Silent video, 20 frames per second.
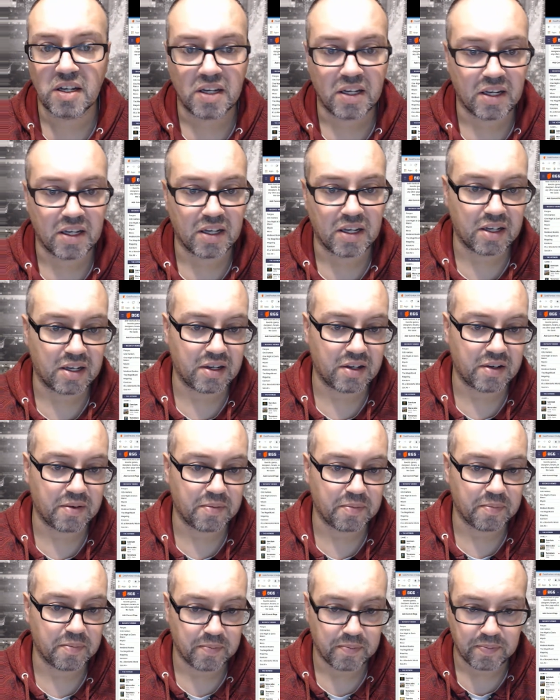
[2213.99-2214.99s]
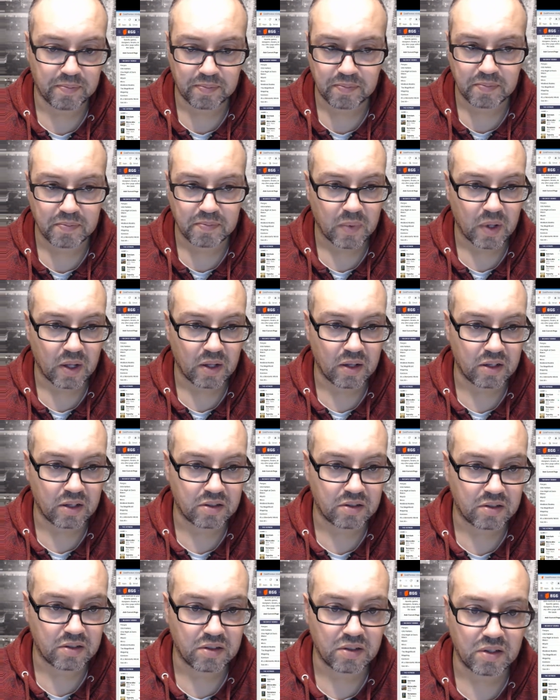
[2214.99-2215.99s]

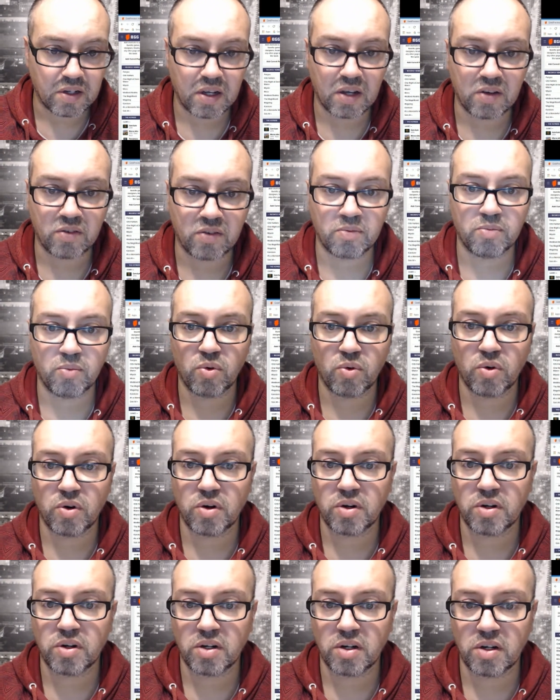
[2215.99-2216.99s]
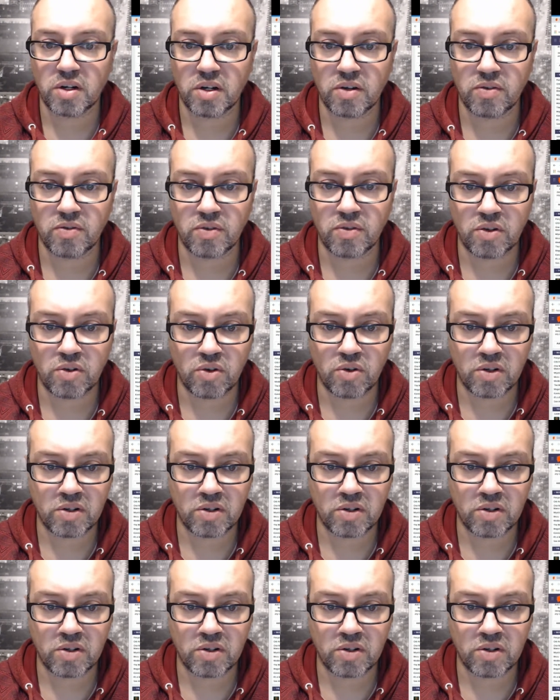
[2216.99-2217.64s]
Let's have more of a look.